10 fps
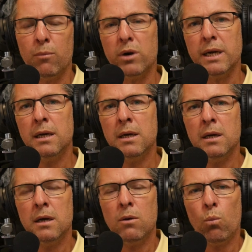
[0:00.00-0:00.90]
memory.
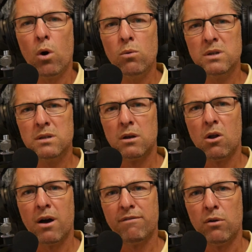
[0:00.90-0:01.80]
What was
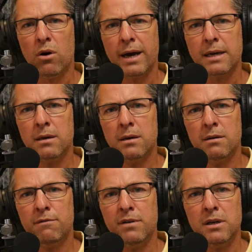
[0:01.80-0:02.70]
life like
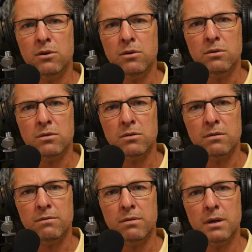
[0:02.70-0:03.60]
for you, sort
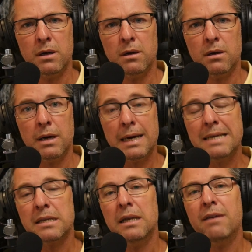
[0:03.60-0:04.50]
of, I
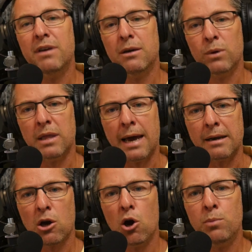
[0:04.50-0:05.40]
guess, living with
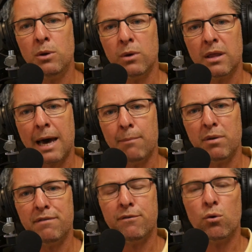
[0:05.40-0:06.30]
that, coping with that
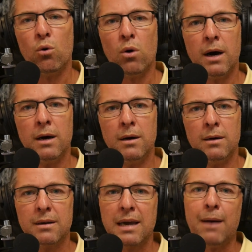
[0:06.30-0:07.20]
before
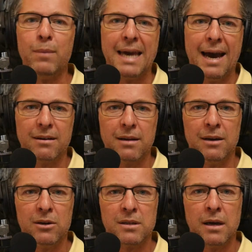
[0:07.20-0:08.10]
coming out,
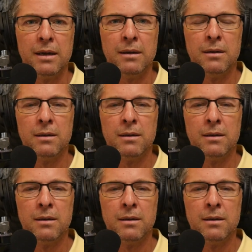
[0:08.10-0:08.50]
can I say?